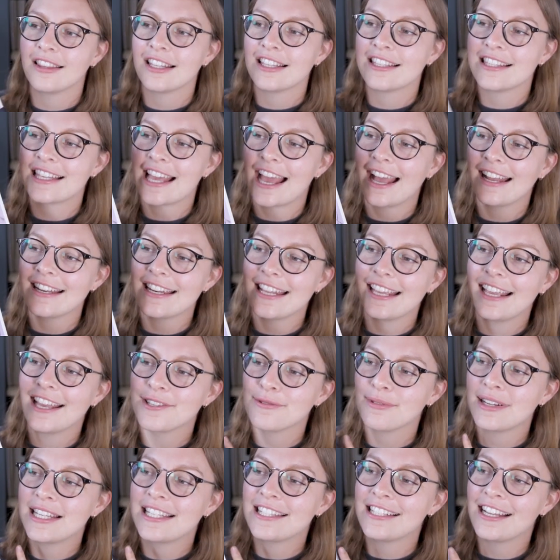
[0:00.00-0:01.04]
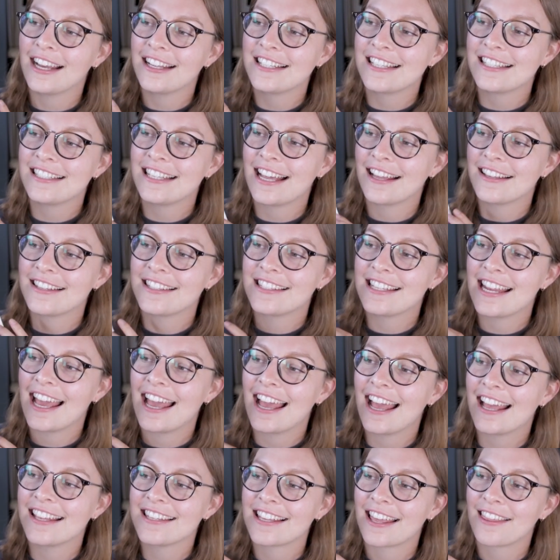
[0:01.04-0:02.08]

The sanding has restarted downstairs.